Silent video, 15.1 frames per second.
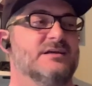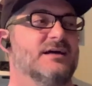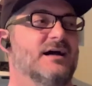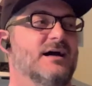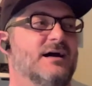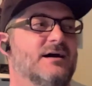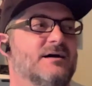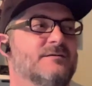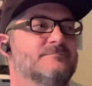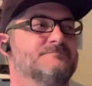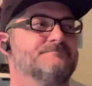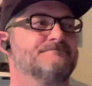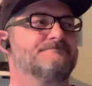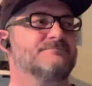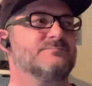
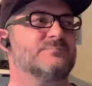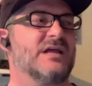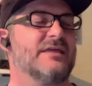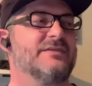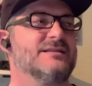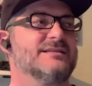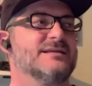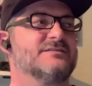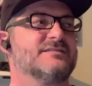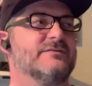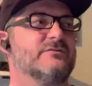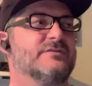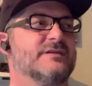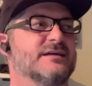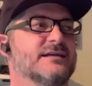I think that's
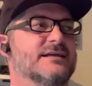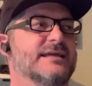everything.